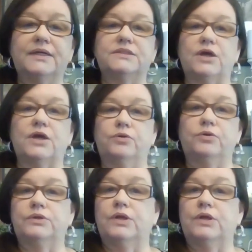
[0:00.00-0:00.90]

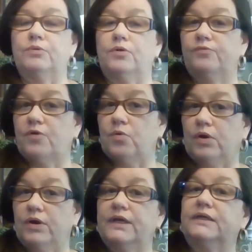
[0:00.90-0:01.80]
So number
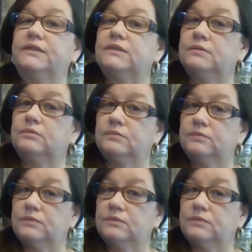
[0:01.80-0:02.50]
4 is